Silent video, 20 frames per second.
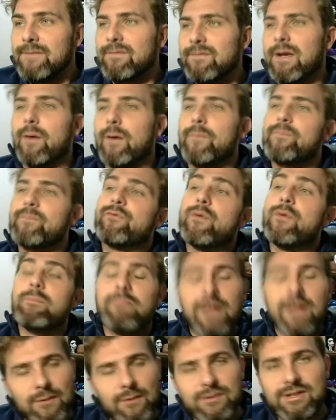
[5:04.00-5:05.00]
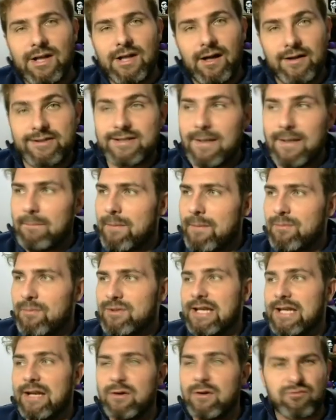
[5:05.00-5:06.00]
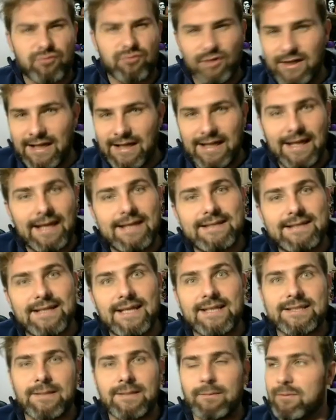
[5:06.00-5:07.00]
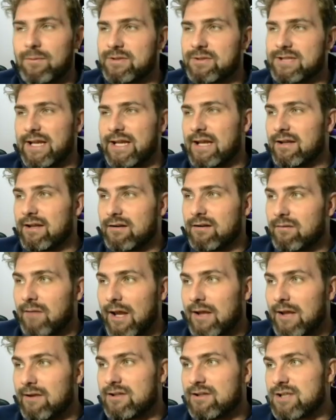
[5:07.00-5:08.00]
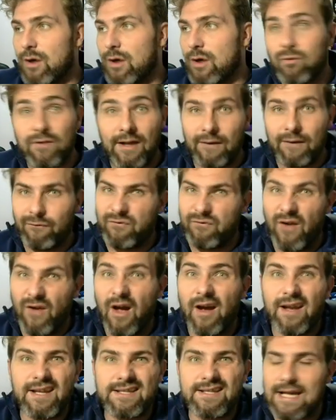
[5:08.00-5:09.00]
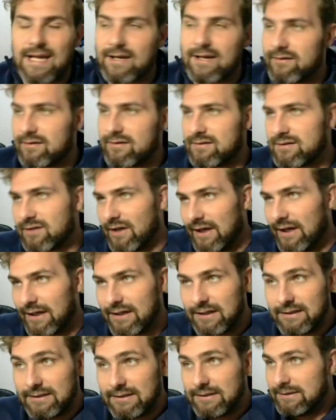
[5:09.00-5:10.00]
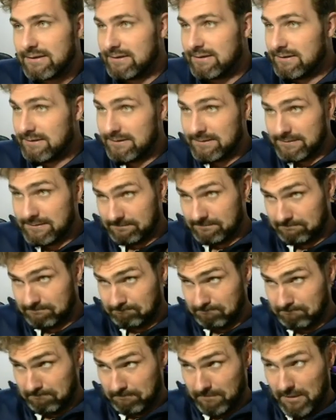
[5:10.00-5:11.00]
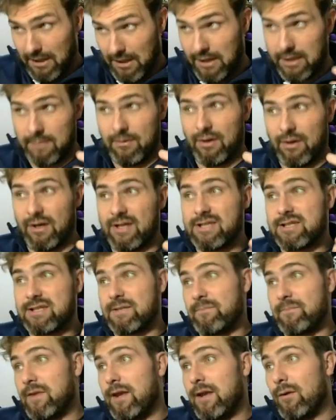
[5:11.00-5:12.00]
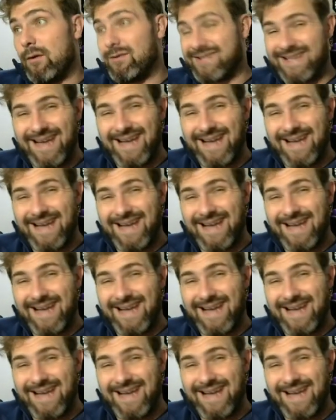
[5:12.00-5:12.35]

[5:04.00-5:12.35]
No, for me it was hard. Some people said it was really easy. Some people said they solved it in 30 seconds. Like, I'm going to be honest, it was